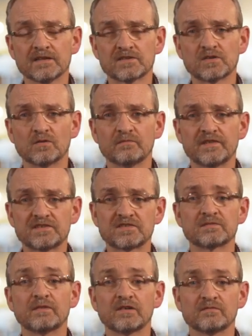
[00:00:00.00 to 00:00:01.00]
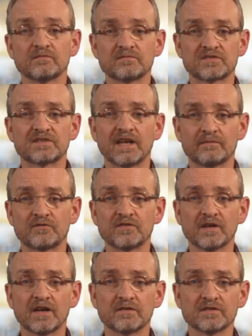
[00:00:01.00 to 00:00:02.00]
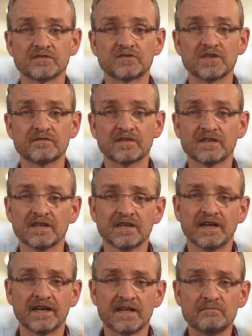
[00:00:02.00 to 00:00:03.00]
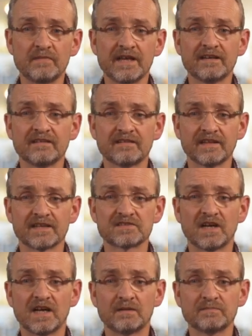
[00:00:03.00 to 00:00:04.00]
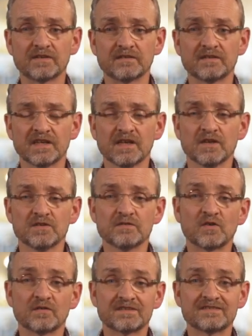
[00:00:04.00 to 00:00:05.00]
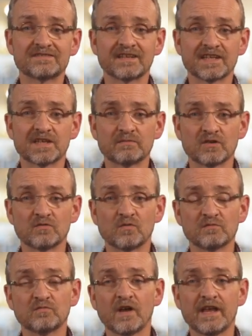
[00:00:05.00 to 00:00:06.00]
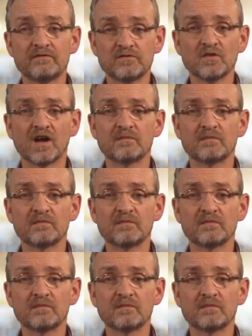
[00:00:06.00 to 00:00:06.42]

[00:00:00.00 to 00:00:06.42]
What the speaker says: So this is about step 3, how you achieve it. And in making things happen, you've got to think about, well, if you are